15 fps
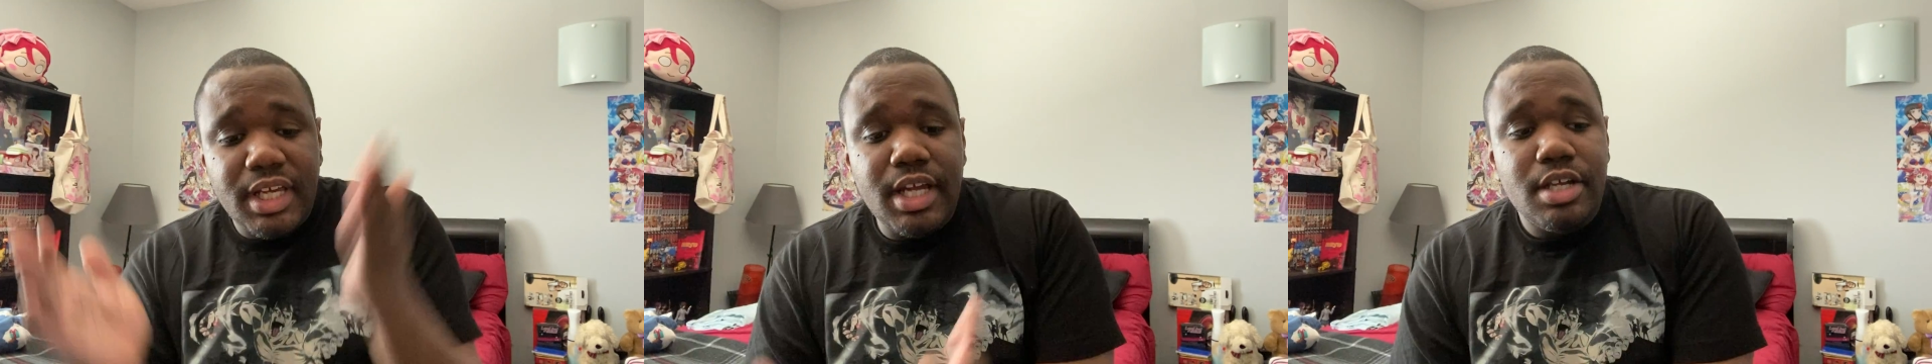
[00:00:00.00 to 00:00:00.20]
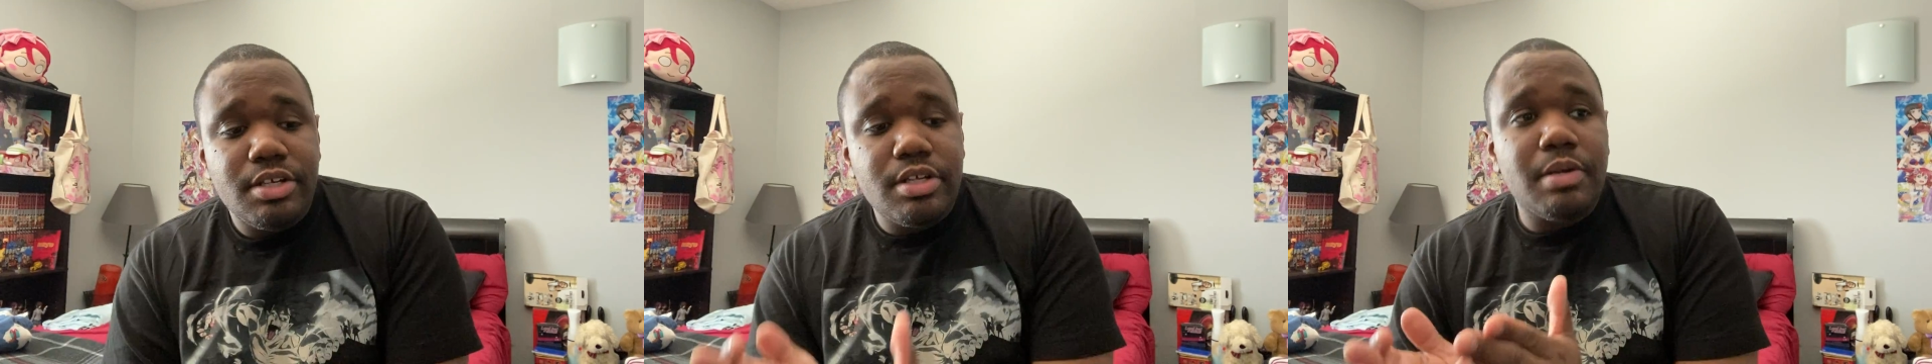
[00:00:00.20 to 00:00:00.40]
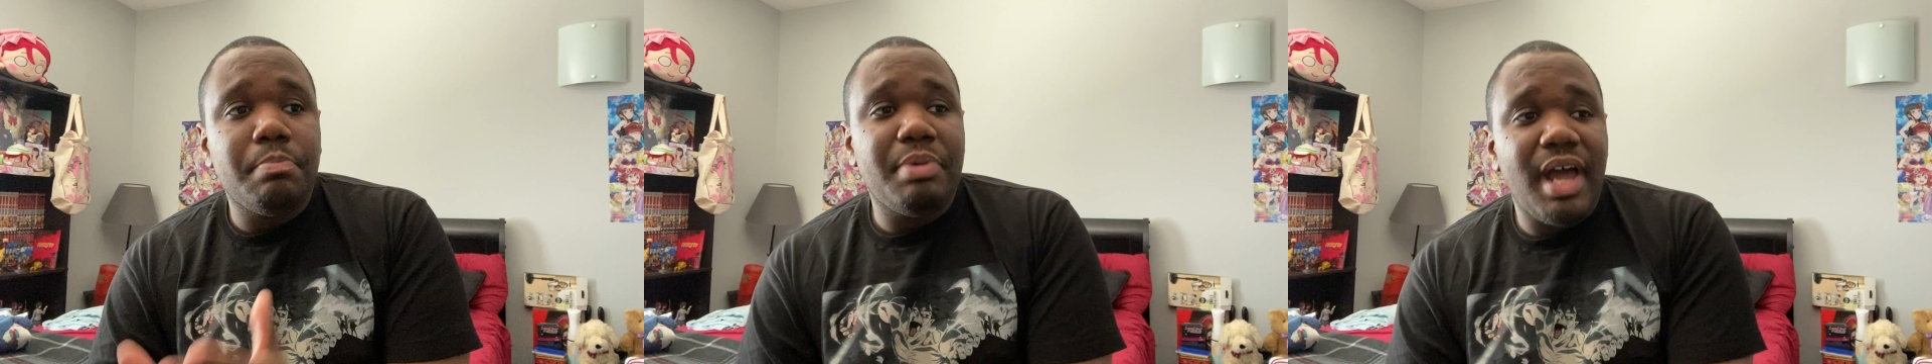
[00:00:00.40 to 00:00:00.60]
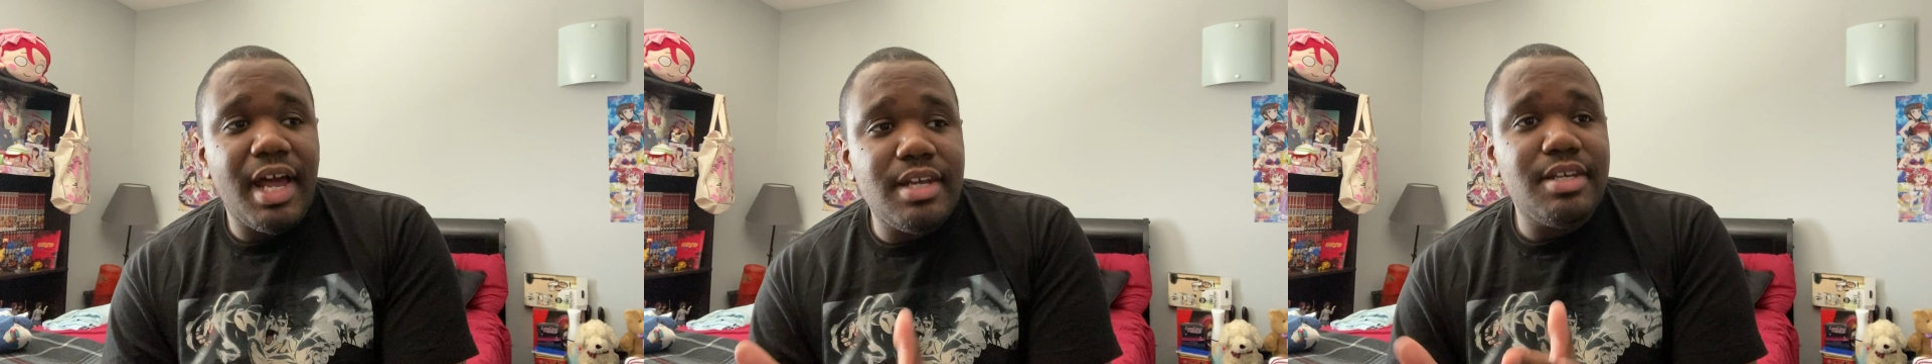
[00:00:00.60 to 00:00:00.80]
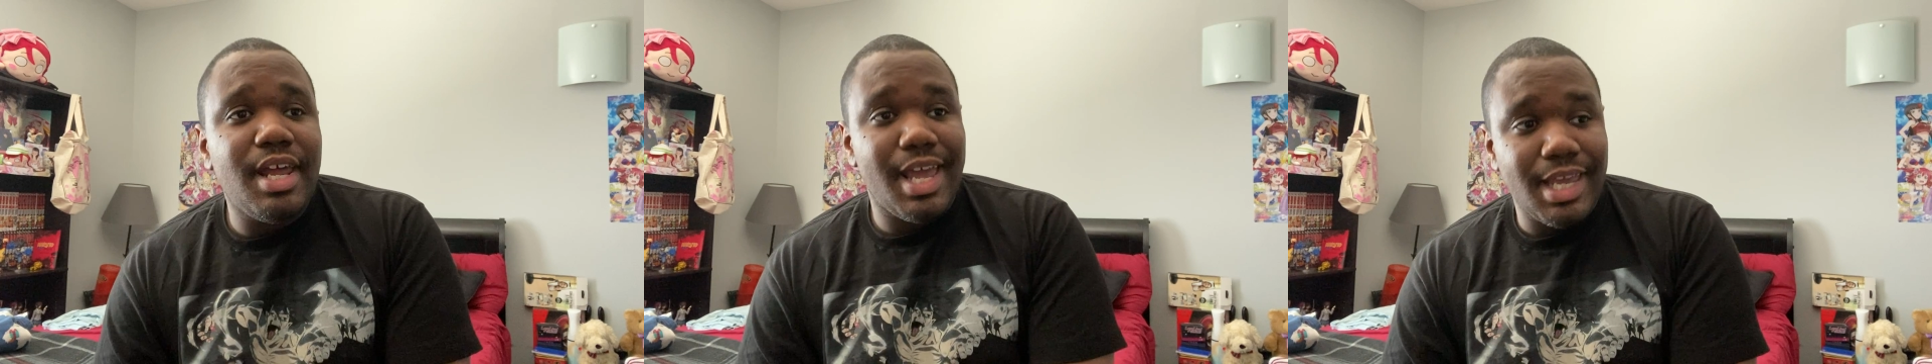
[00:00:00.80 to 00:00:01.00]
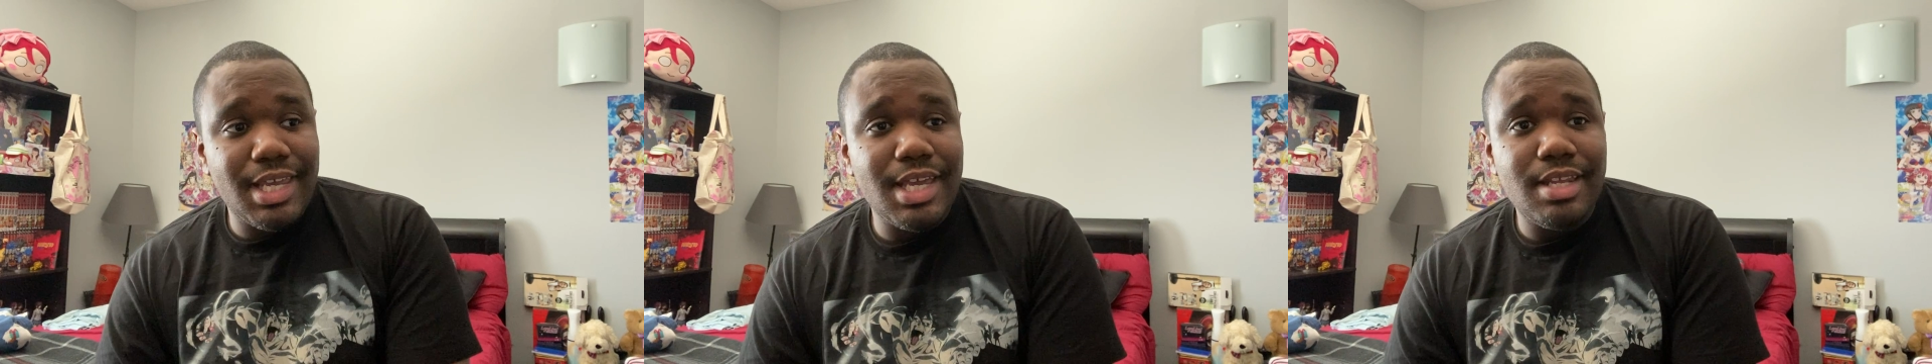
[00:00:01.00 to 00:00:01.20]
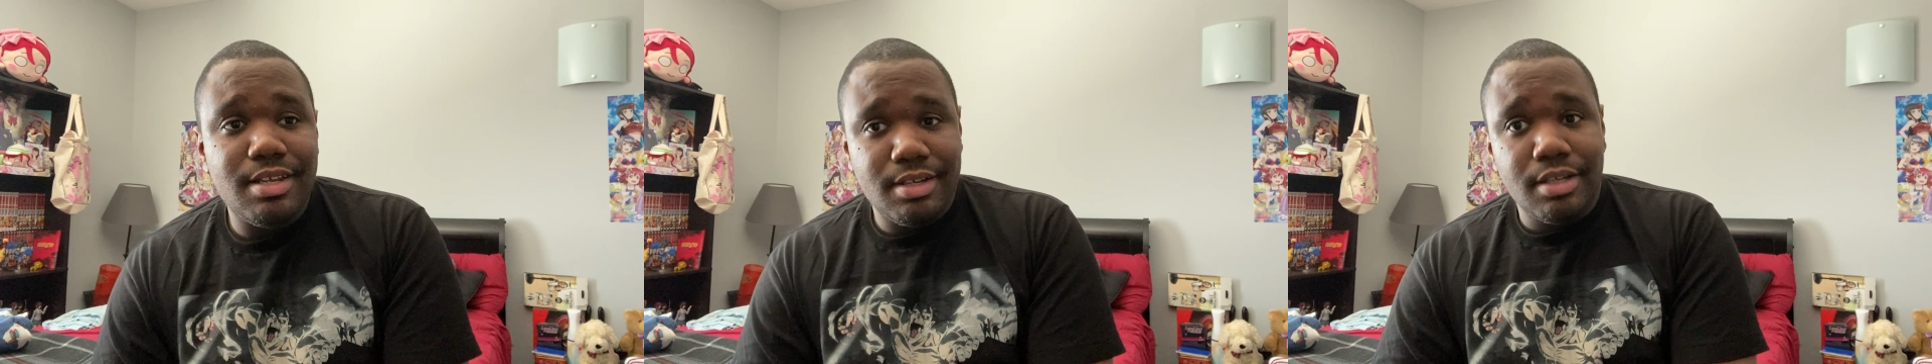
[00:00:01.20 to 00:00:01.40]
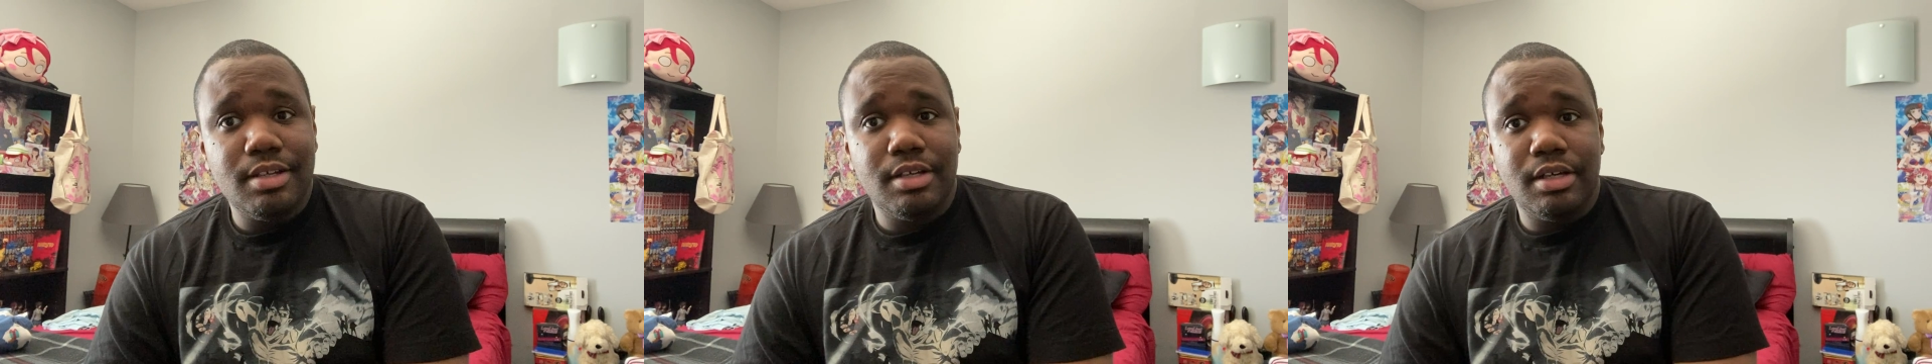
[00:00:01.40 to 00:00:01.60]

in your bed naked,